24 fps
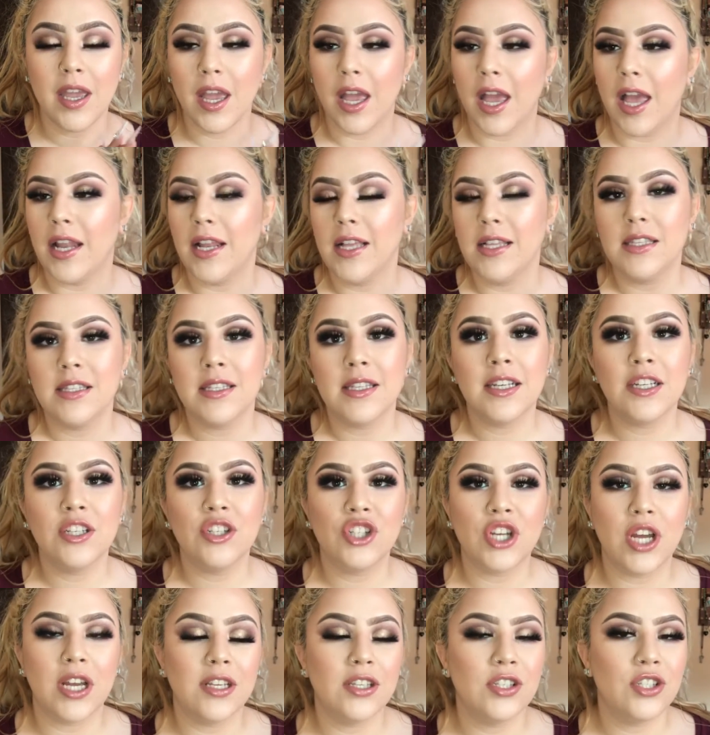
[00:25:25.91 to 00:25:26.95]
Any
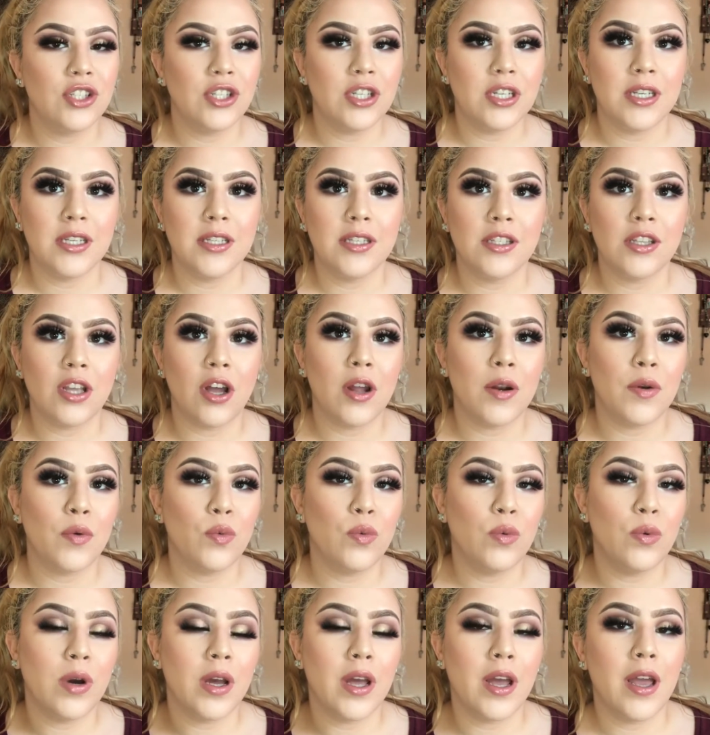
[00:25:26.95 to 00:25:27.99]
suggestions on
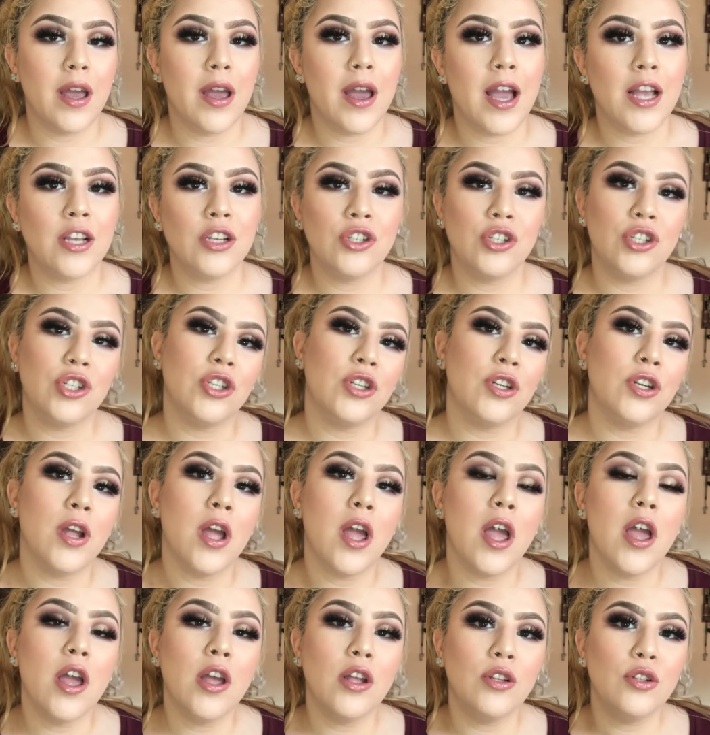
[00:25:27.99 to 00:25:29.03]
what I should
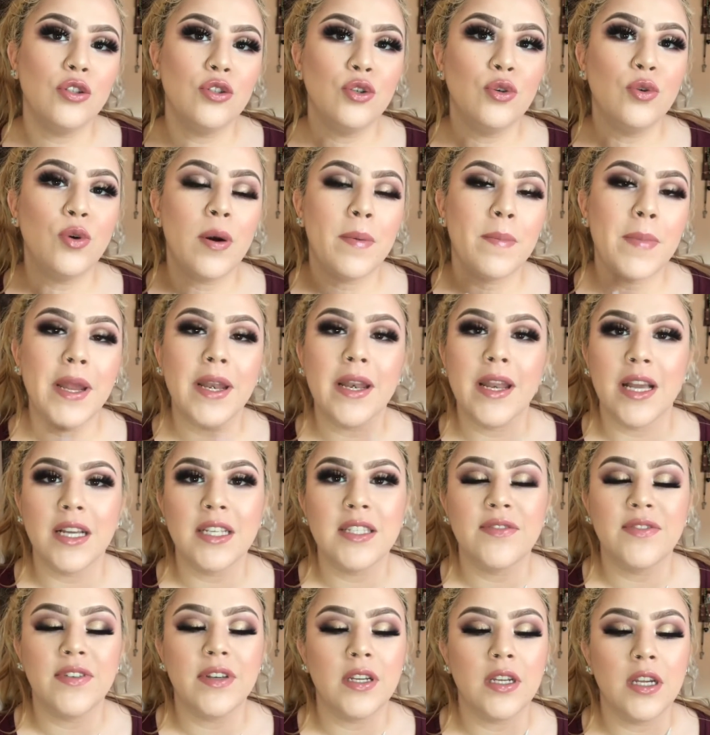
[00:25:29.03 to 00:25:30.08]
do on my
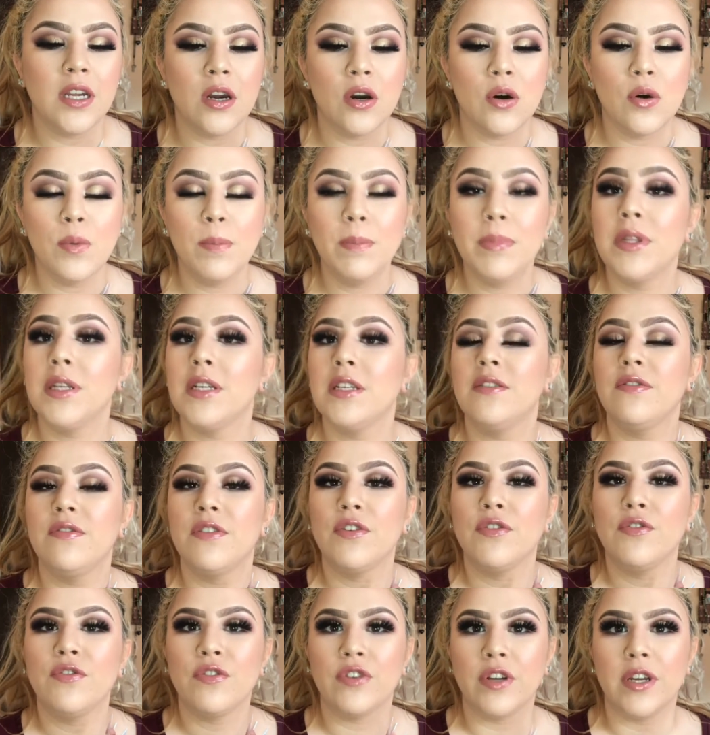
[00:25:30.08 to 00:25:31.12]
next video, please
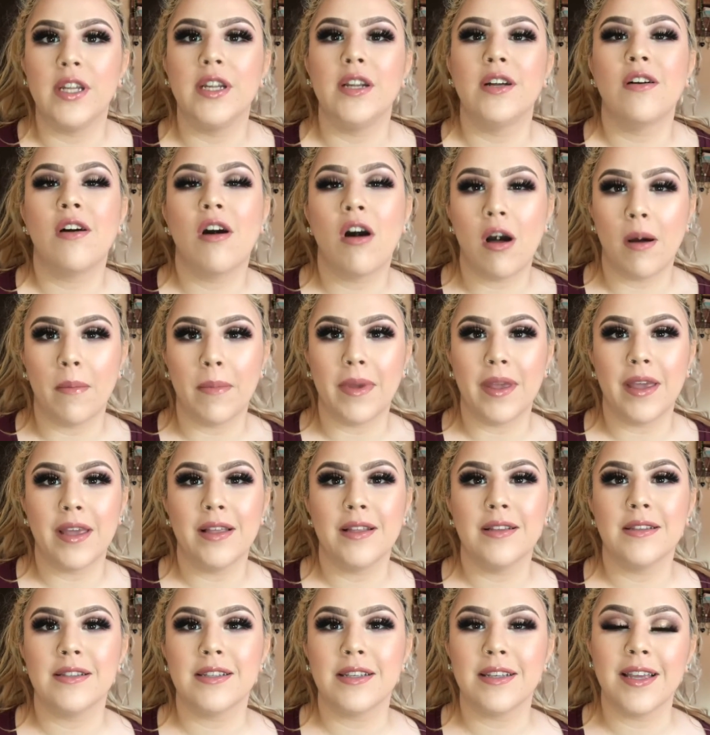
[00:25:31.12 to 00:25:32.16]
feel free to
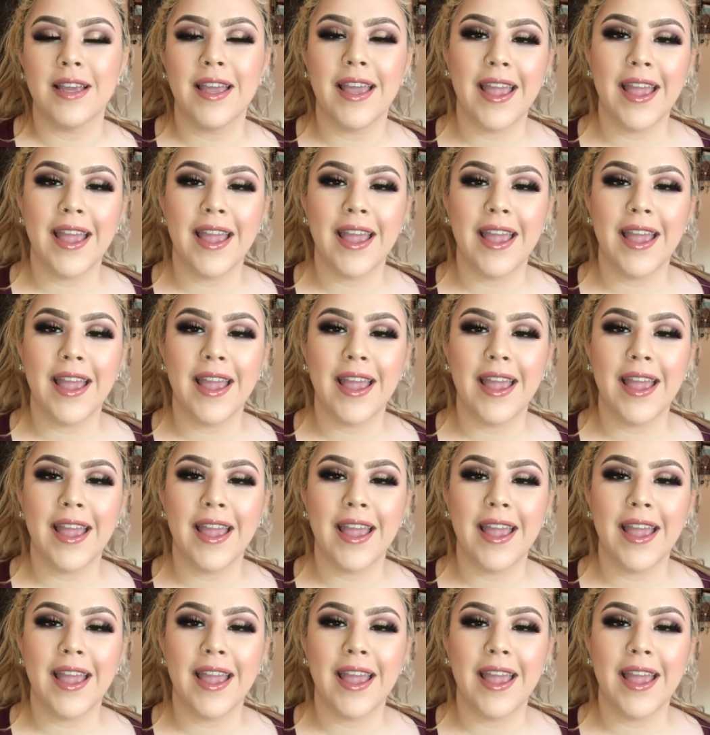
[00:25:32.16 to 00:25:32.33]
comment.